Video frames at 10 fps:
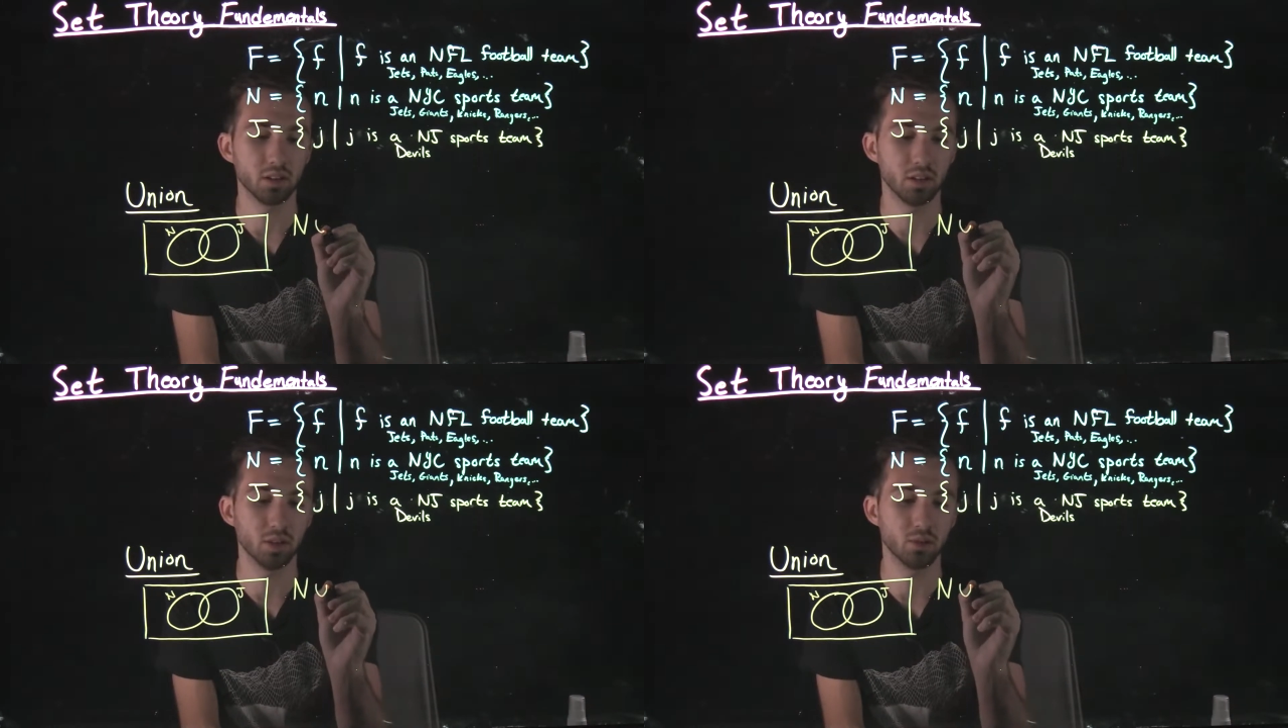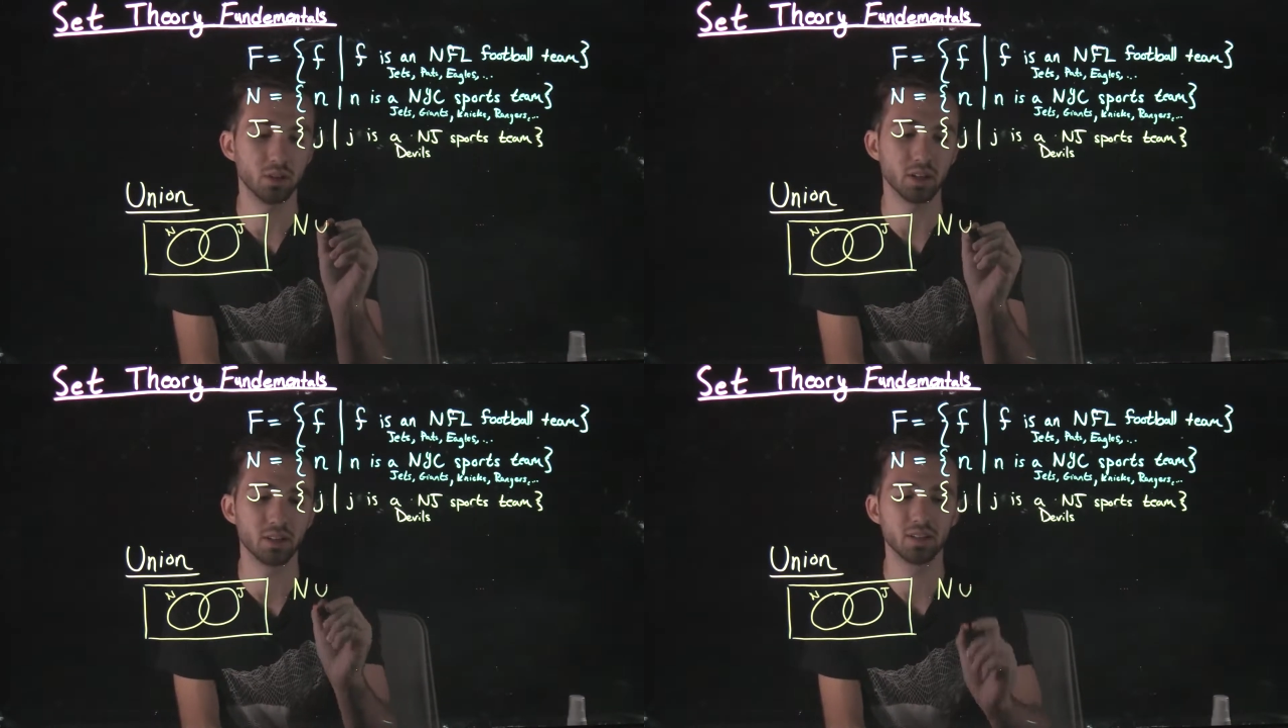
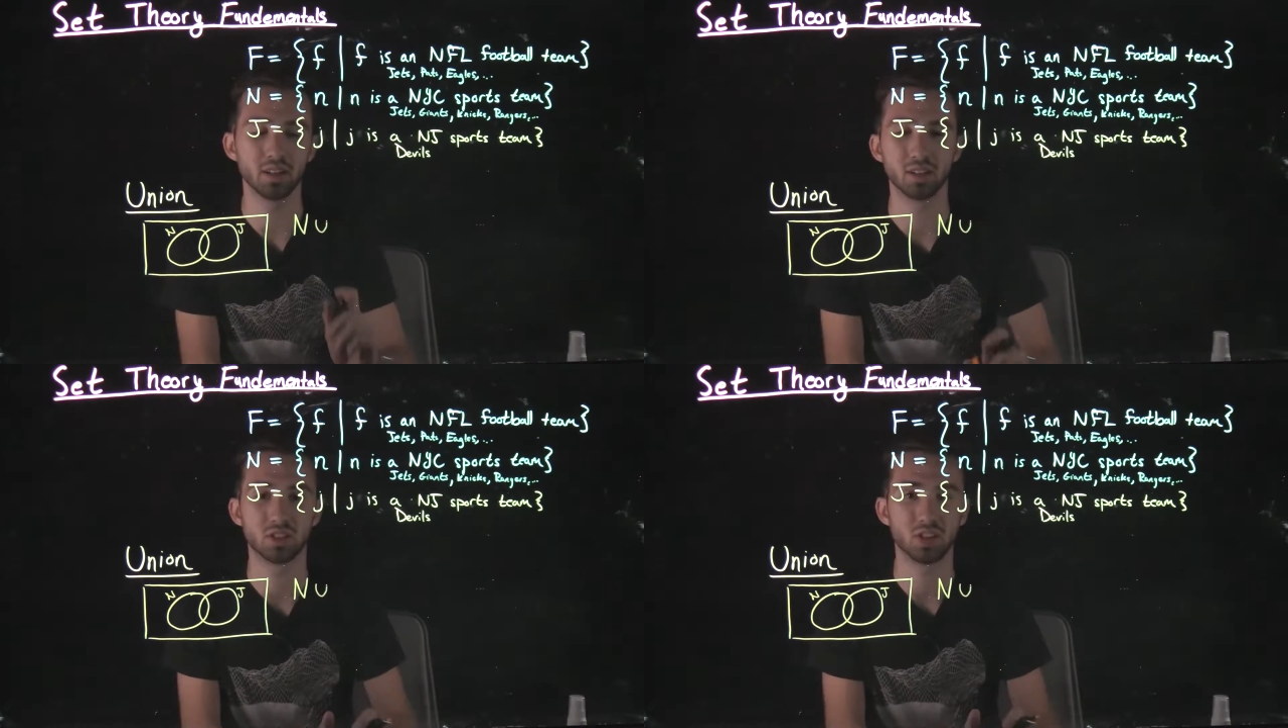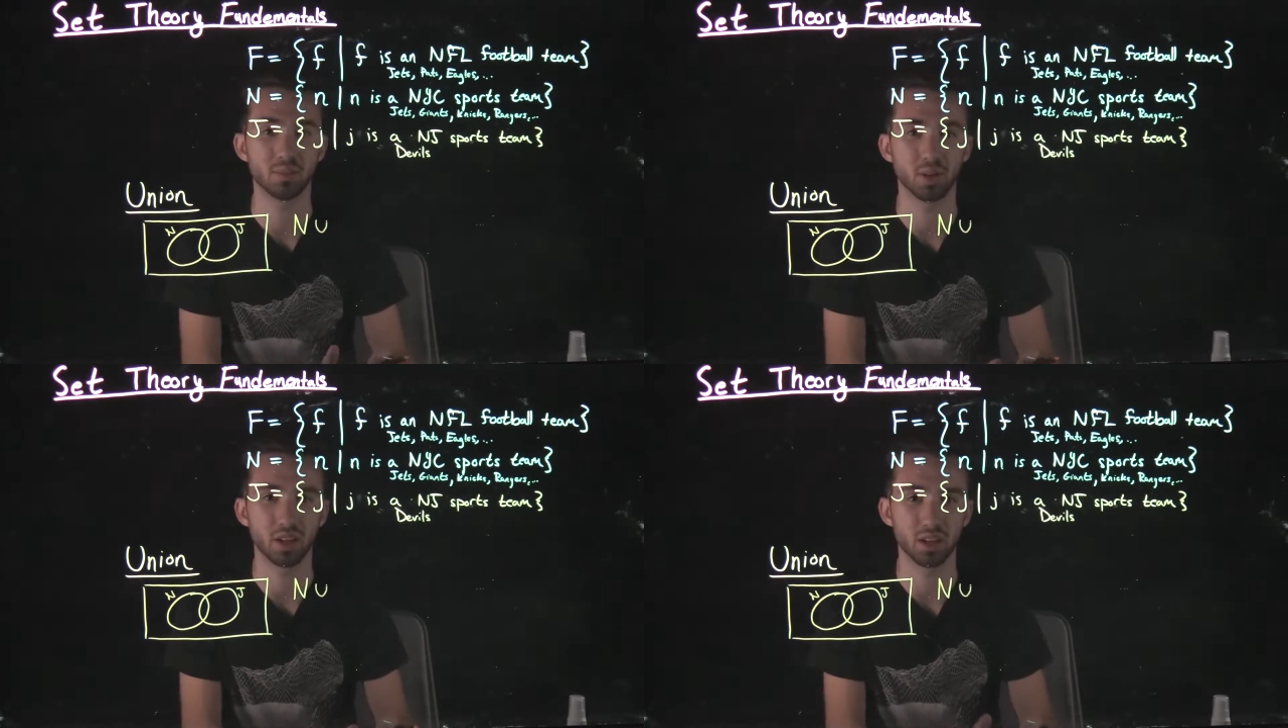union. It's
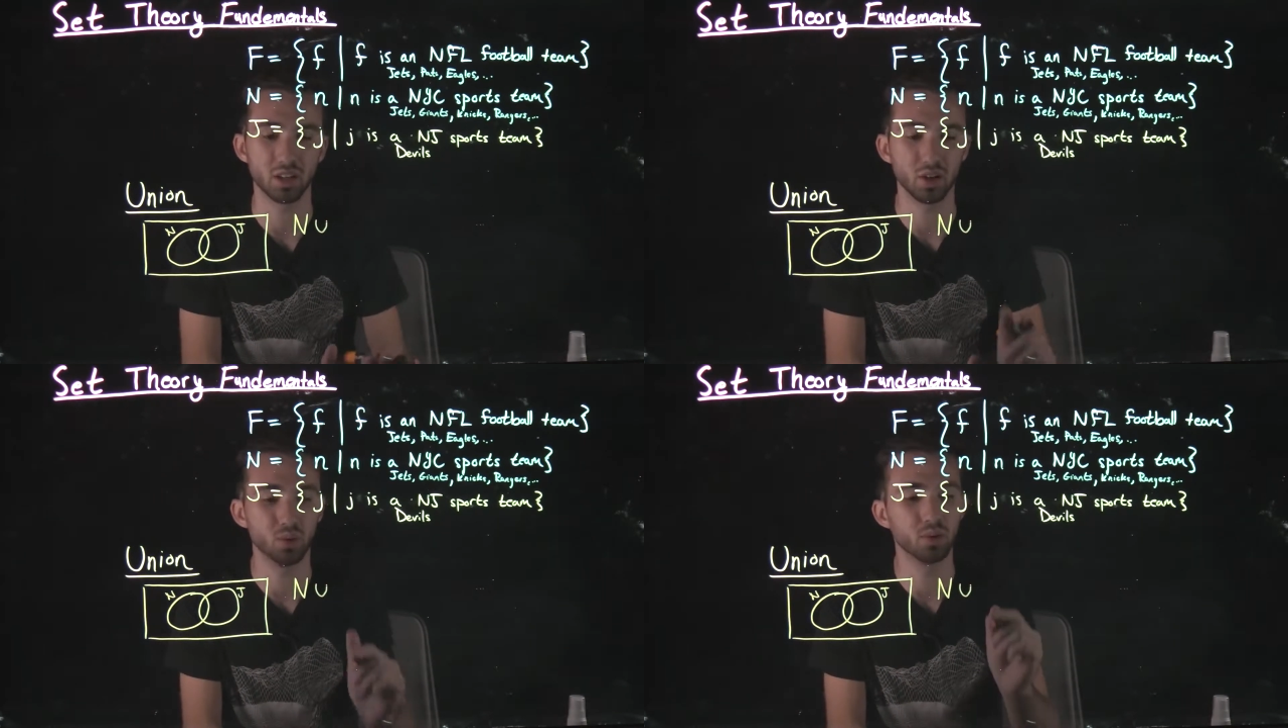shaped like a U.